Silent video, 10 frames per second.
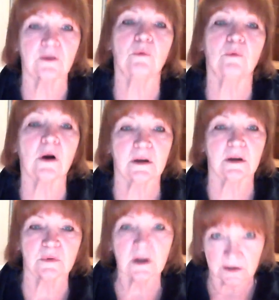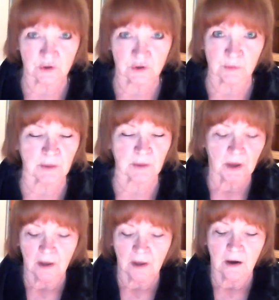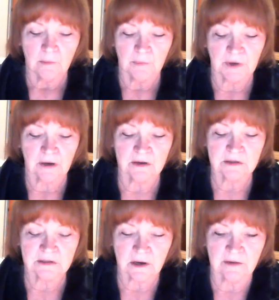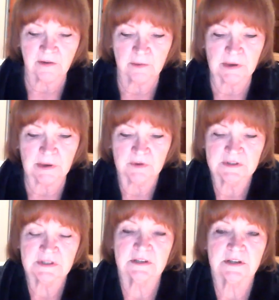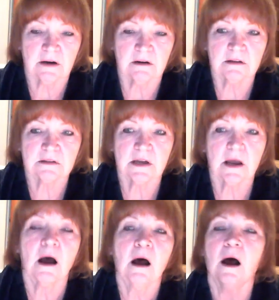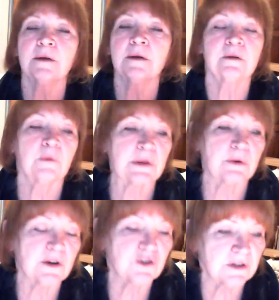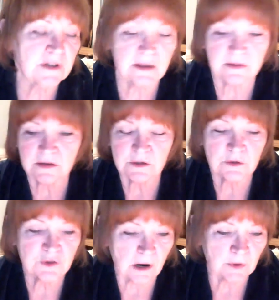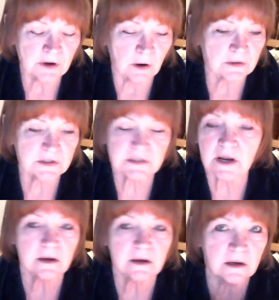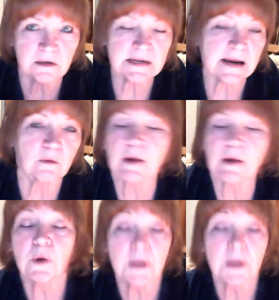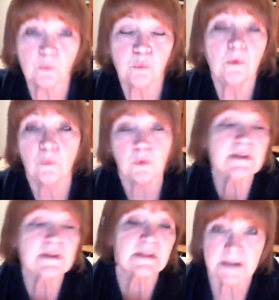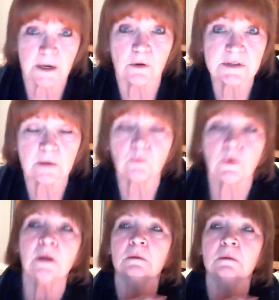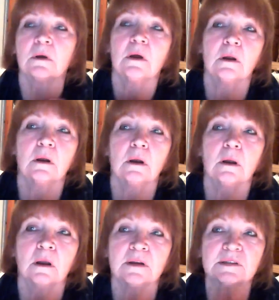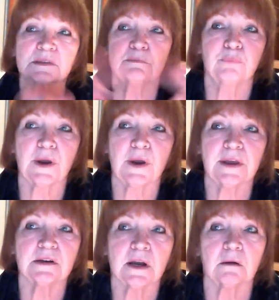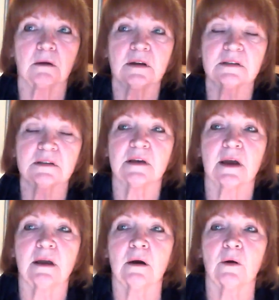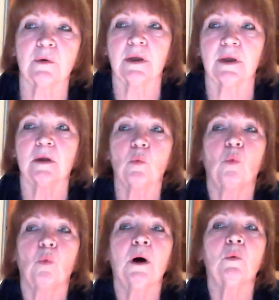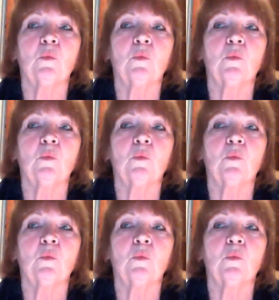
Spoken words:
you walk in with a laser beam. Because I've had people sit down and say, I don't know whether I should take this new job or stay in town. Like, what does the tarot say? Well, let's break it down. Let's say, okay, what